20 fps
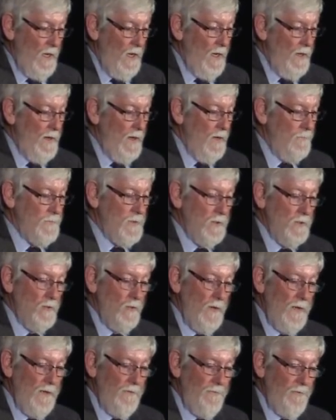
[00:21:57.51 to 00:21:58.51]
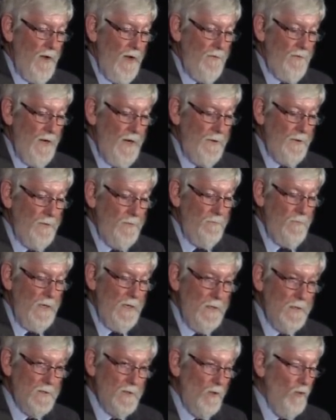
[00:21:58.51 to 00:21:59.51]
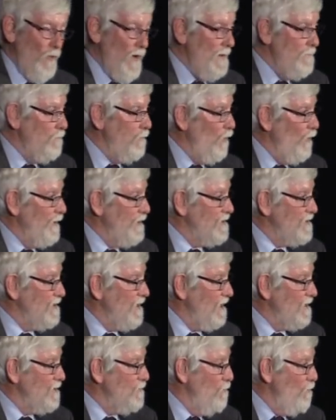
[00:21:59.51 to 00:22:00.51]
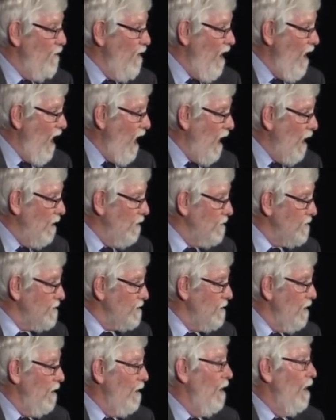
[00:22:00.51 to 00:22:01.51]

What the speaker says: and up to 2,500 meters, or 1.6 miles